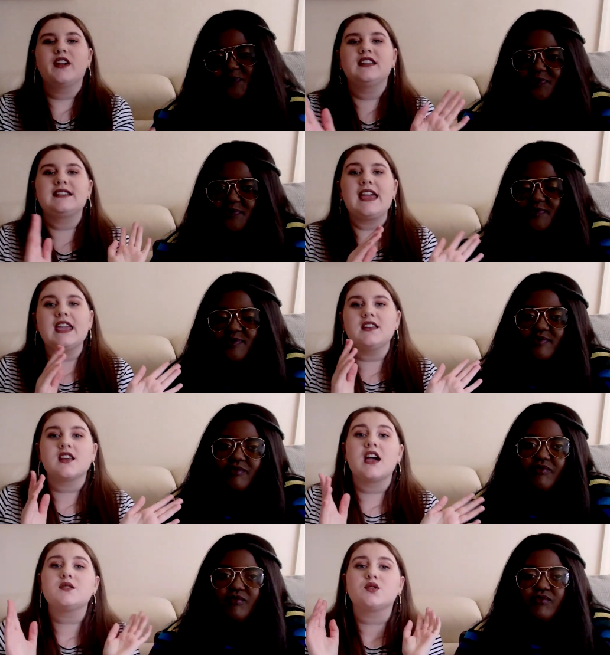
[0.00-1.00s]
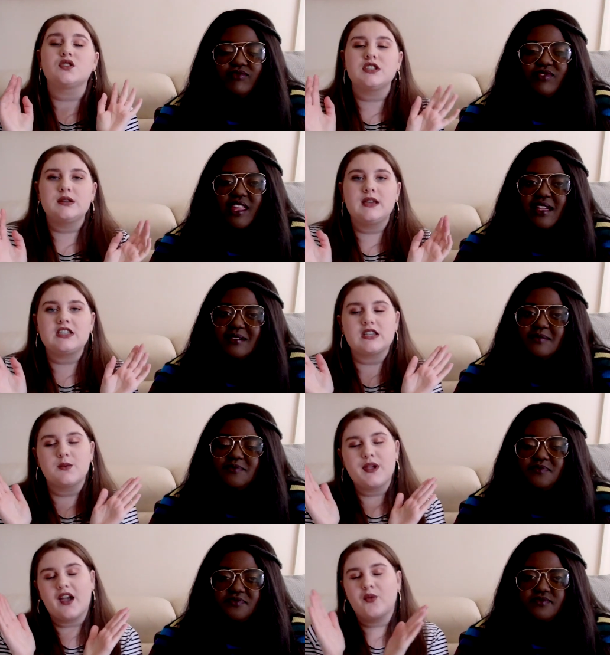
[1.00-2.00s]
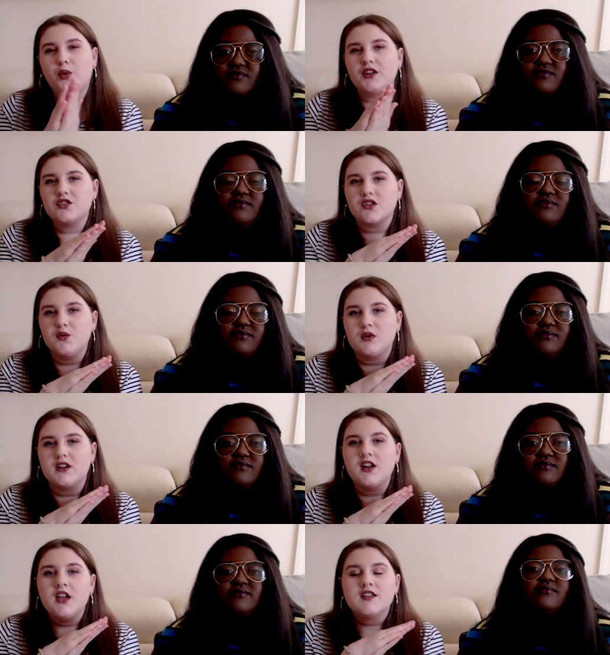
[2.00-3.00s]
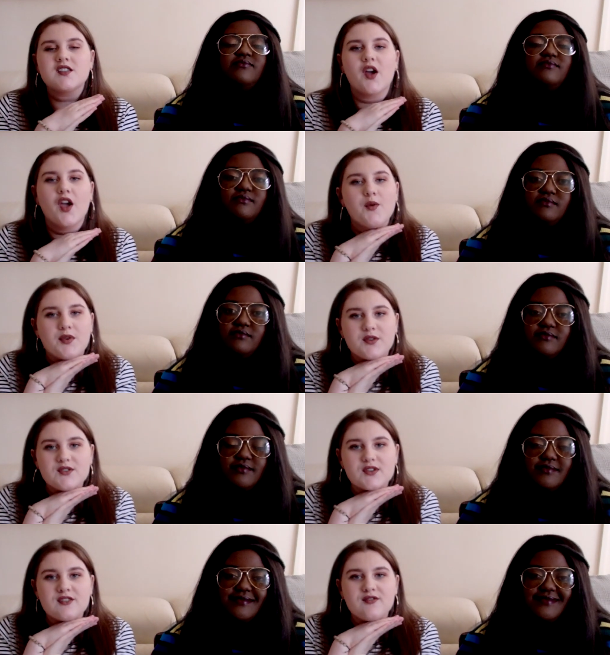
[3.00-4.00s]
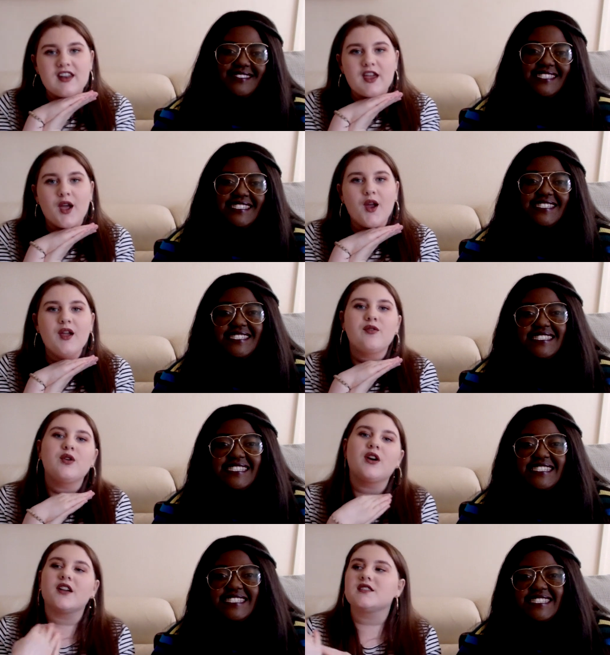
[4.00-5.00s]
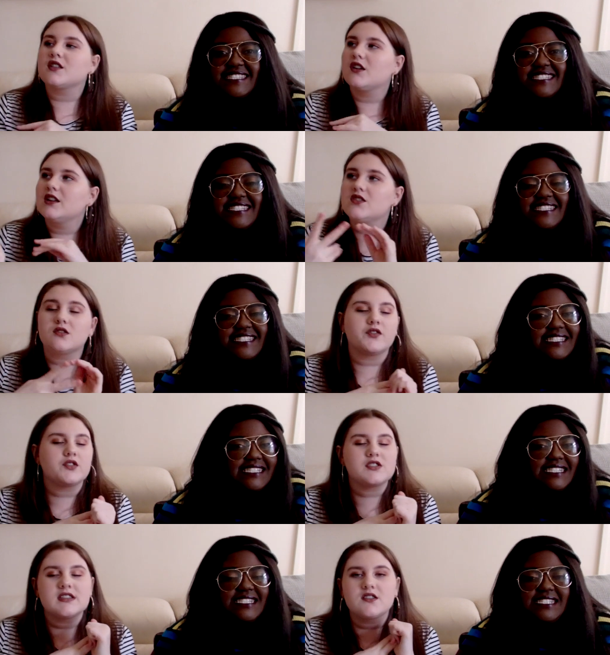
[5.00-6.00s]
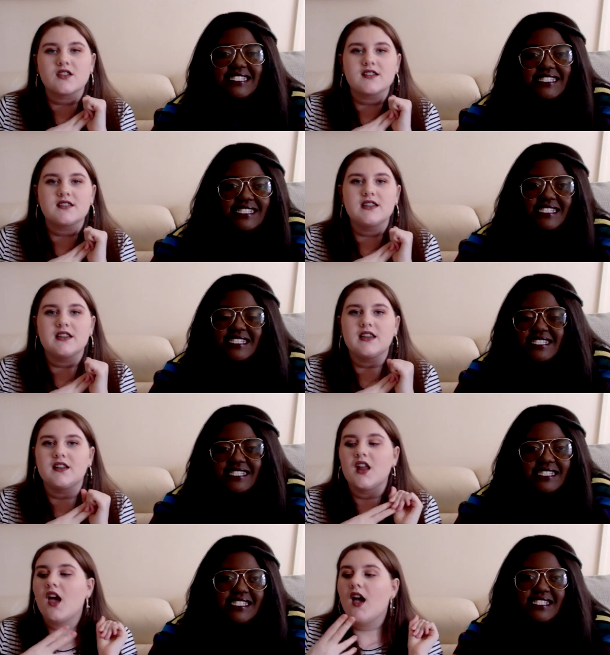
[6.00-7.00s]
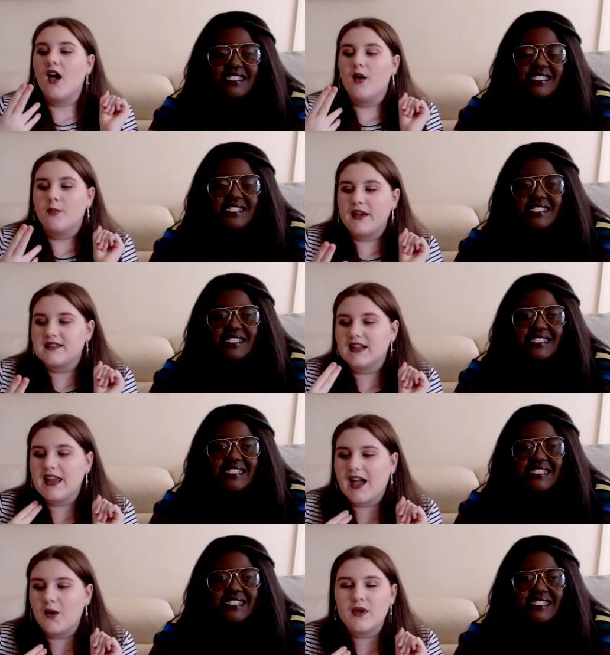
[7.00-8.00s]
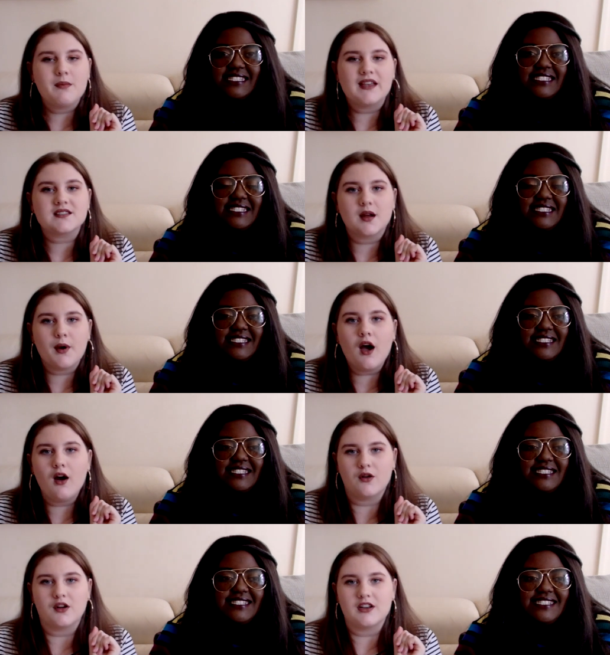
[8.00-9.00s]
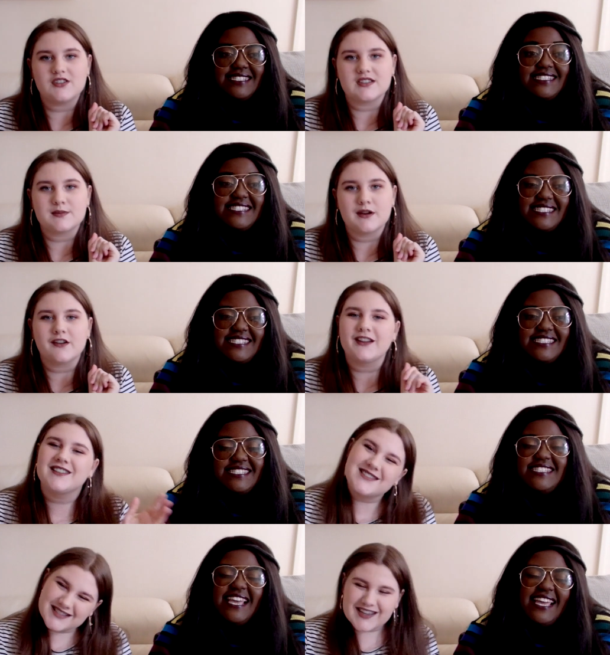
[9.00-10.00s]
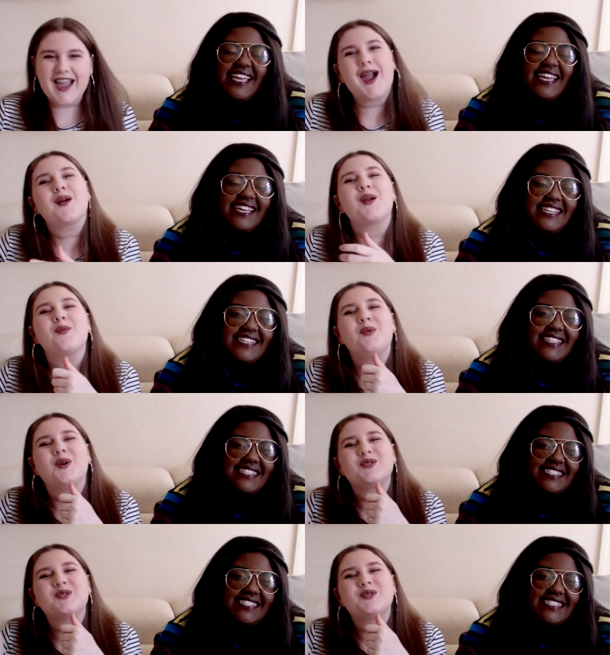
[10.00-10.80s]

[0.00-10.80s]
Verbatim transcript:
Speaker 1: We're going to take it in turns. We've got two each and then we have one joint one. So I hope you enjoy the video if you're going to college or if you're just interested in basically how we messed up our whole college experience. Yeah. Carry on